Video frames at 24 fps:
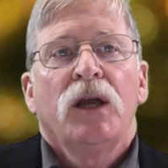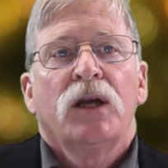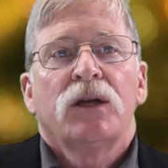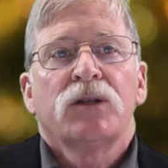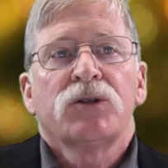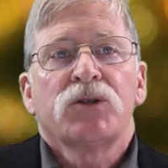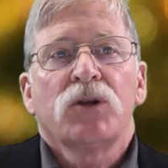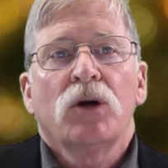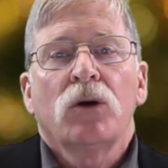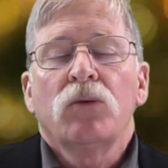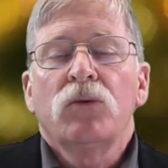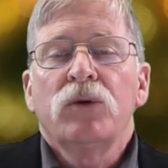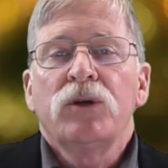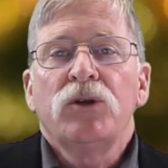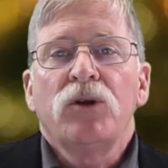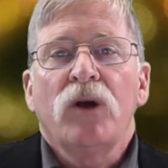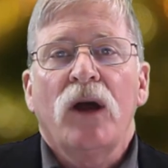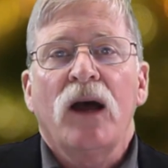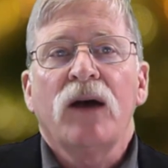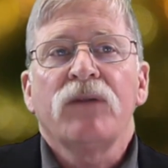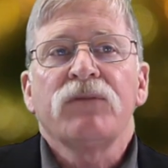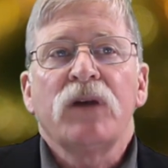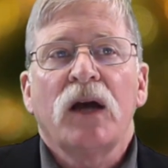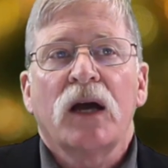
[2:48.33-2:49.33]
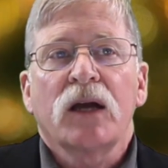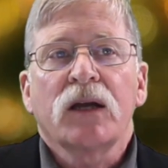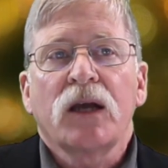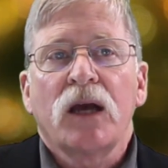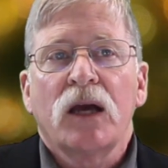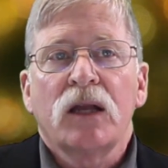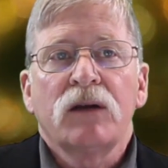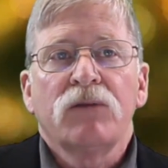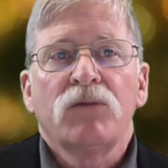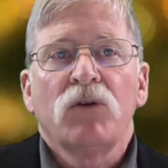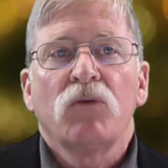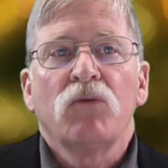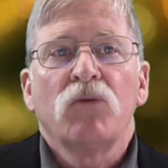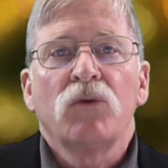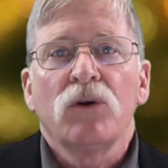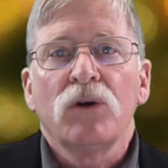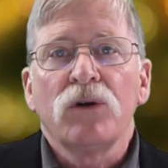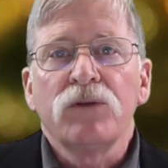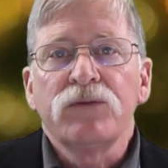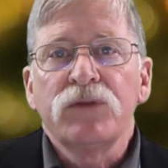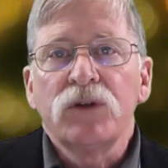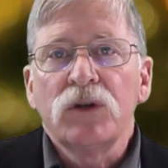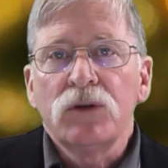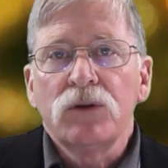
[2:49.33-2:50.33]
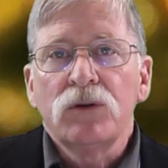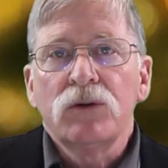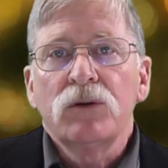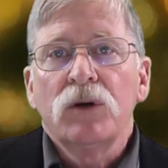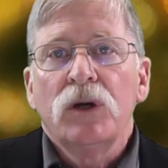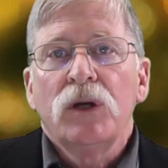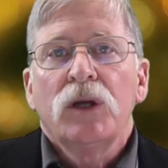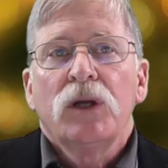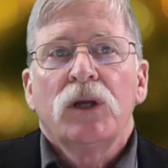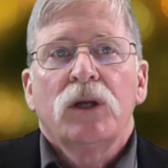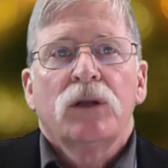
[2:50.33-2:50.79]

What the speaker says: And so when you have that kind of a worldview,